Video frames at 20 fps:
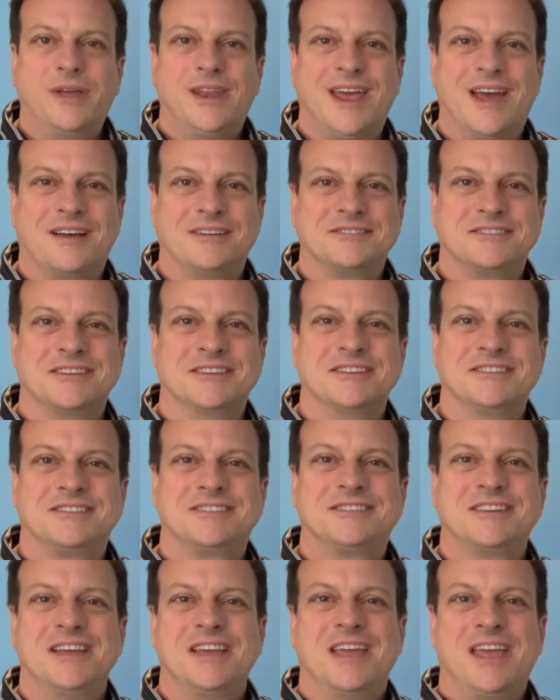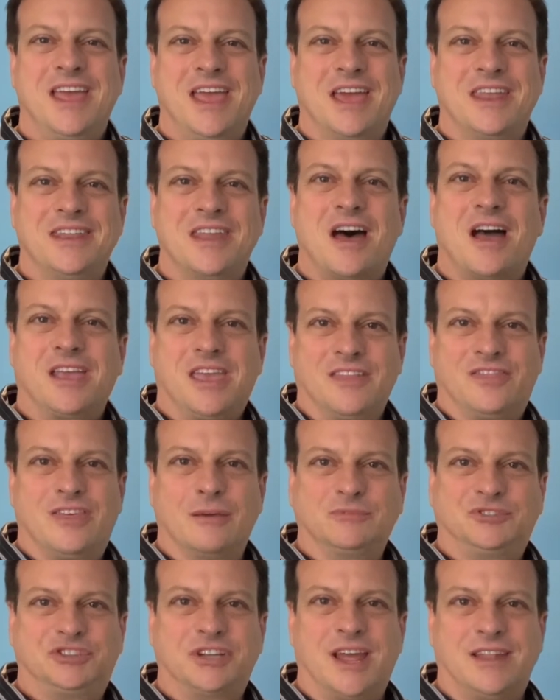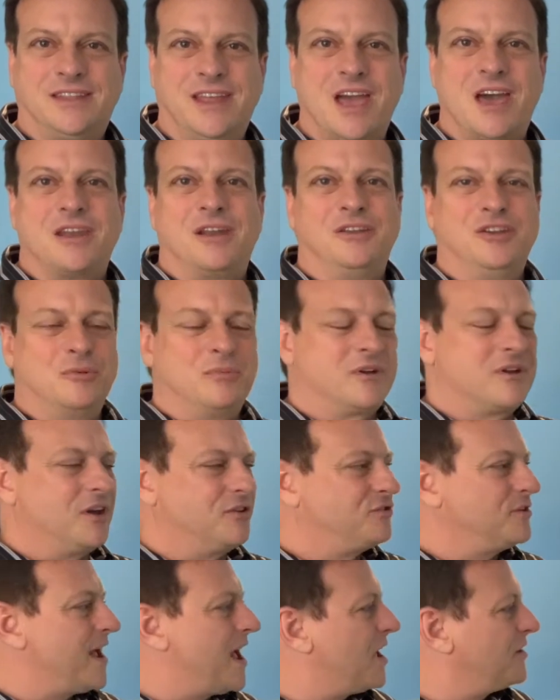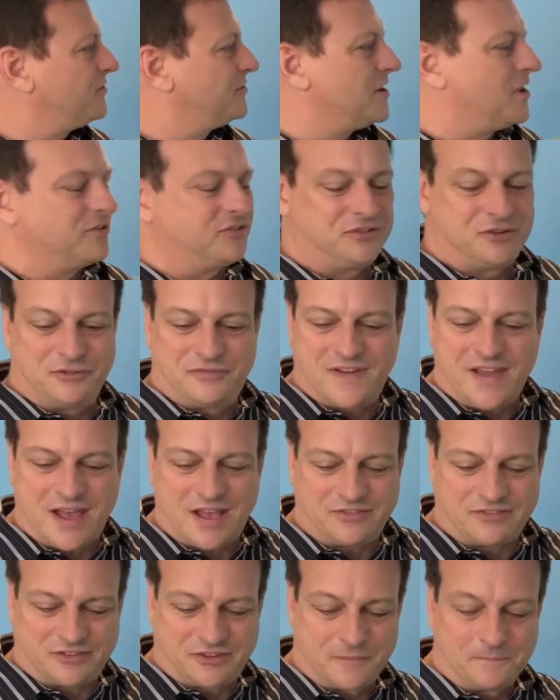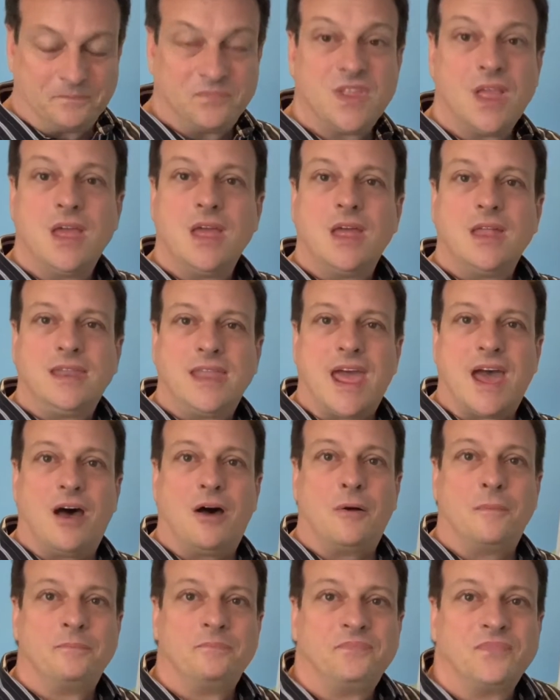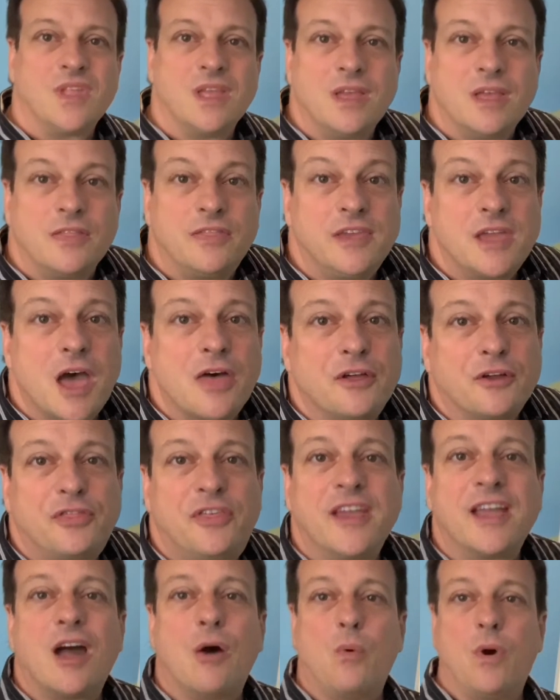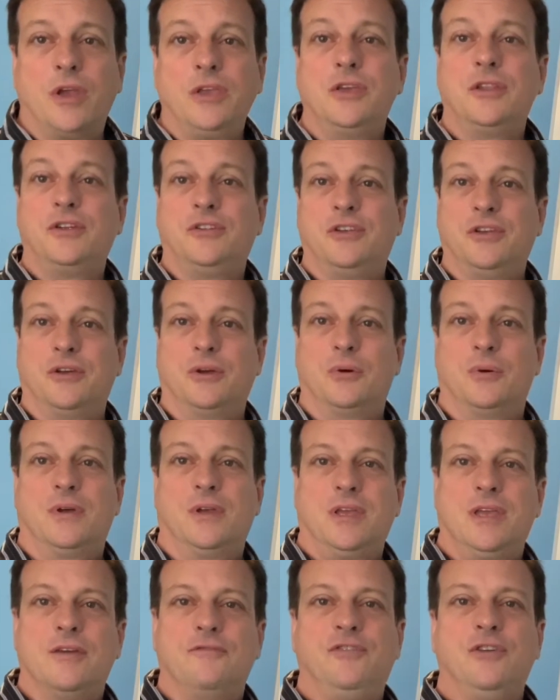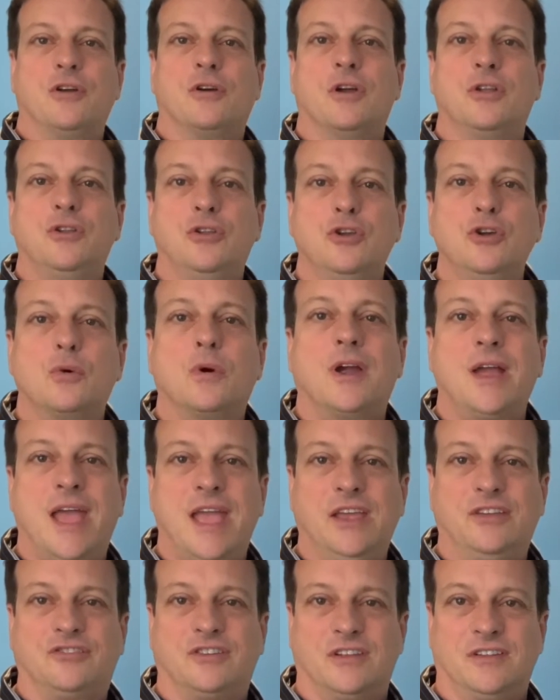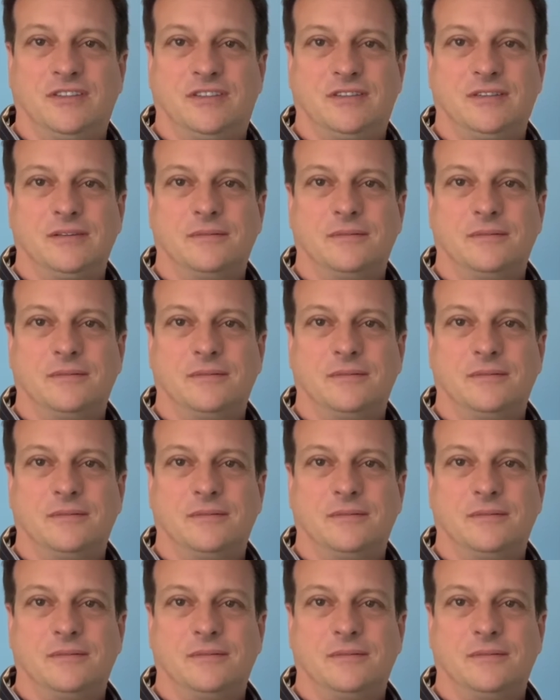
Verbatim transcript: houses and not get them shut down on you because your house sells too fast. Now, the other thing I want you to do, if you're a newer agent,